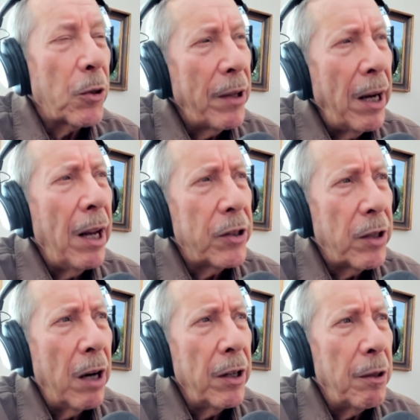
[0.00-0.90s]
So then I
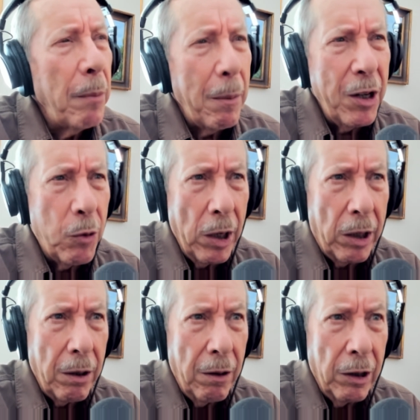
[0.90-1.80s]
started to maybe
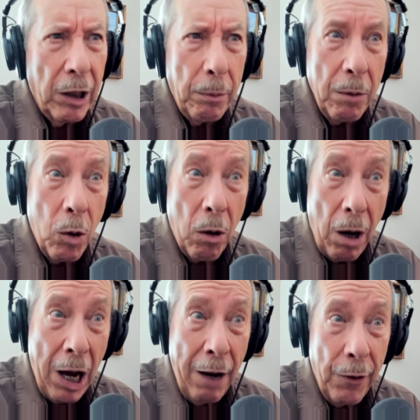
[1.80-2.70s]
drink a little bit more
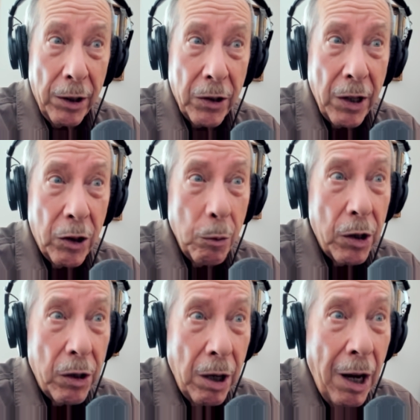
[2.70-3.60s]
often because I had so
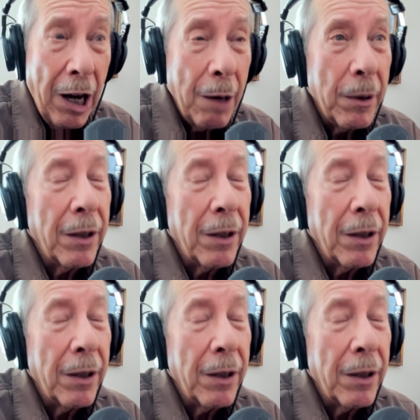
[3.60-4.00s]
much time.